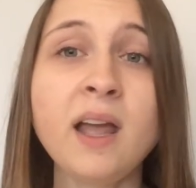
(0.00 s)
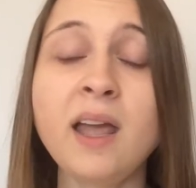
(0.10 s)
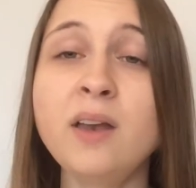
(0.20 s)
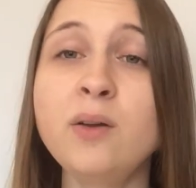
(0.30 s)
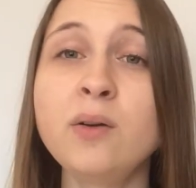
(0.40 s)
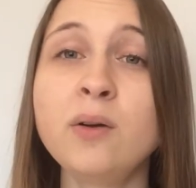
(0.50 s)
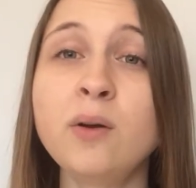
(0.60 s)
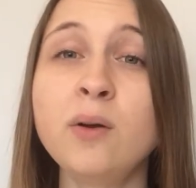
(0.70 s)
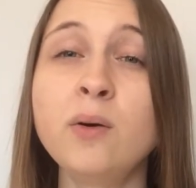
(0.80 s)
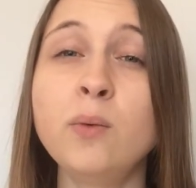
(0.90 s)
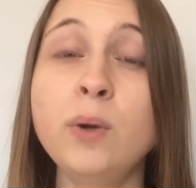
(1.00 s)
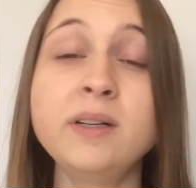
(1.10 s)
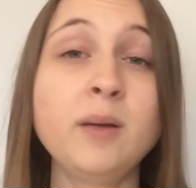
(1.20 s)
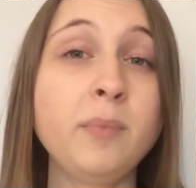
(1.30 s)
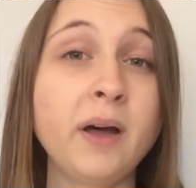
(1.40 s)
And
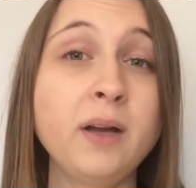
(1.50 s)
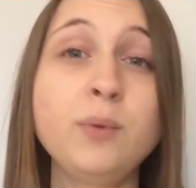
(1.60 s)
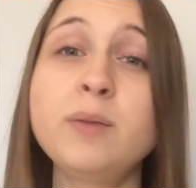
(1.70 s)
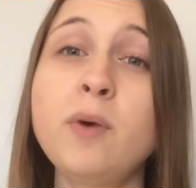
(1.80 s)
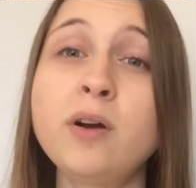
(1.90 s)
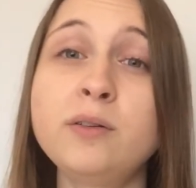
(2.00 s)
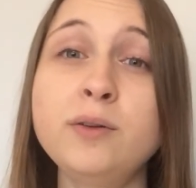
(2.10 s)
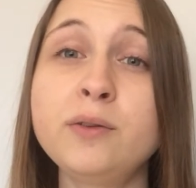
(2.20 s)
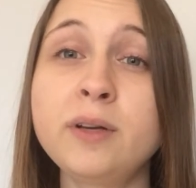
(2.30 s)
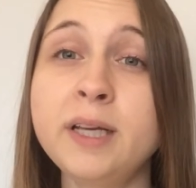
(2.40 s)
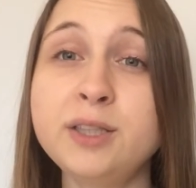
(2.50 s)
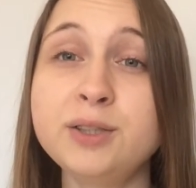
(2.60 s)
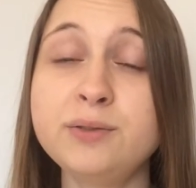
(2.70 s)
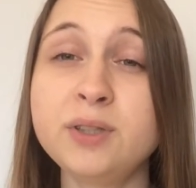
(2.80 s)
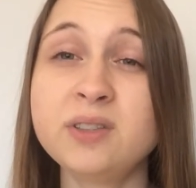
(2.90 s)
when combined with Martin Luther King
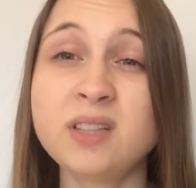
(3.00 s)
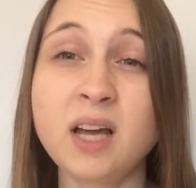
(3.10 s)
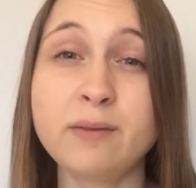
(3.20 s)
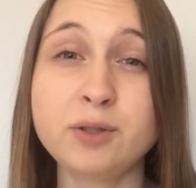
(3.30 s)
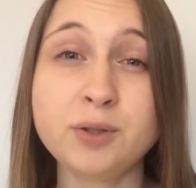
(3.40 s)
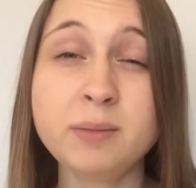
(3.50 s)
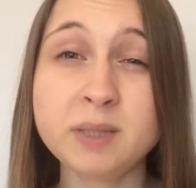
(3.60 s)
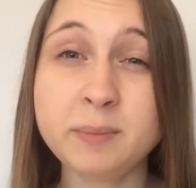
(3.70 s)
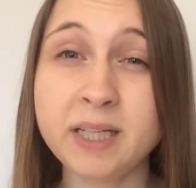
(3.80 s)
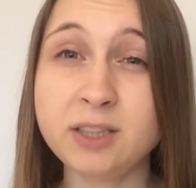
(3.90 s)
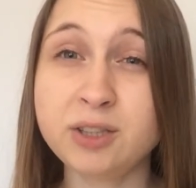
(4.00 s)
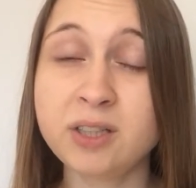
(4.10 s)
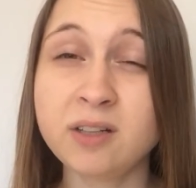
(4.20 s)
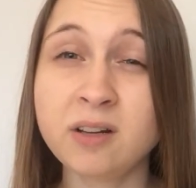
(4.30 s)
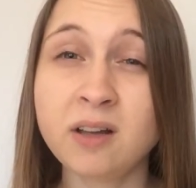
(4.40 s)
Jr.'s I Have a Dream speech,
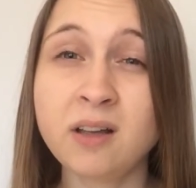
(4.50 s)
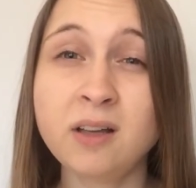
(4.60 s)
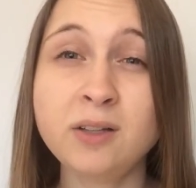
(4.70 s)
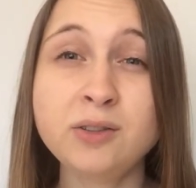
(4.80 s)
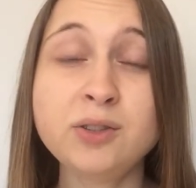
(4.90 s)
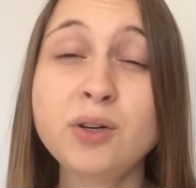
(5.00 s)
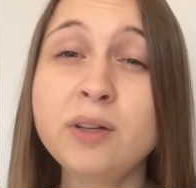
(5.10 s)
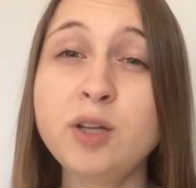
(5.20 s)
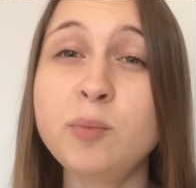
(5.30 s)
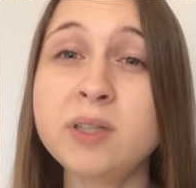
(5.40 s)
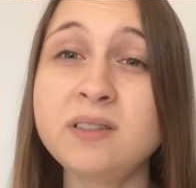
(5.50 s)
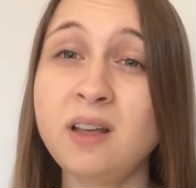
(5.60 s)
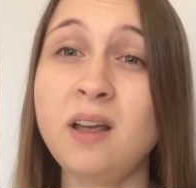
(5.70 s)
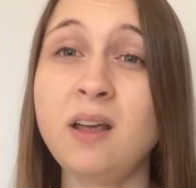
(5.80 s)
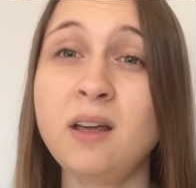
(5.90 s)
Surely you must
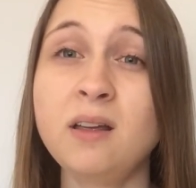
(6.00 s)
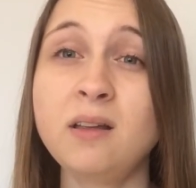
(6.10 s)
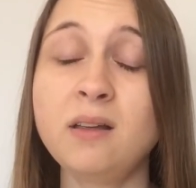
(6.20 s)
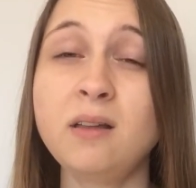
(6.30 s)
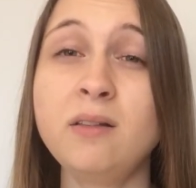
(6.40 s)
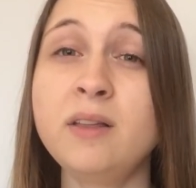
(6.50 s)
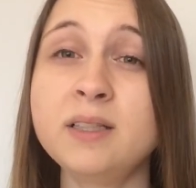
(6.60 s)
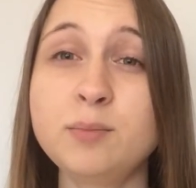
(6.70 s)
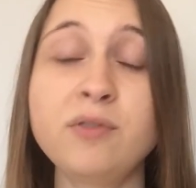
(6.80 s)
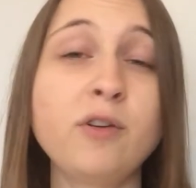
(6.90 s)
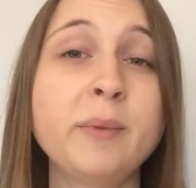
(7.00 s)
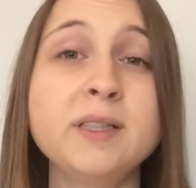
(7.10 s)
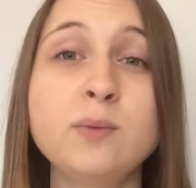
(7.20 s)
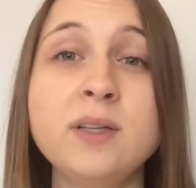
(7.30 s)
say this performance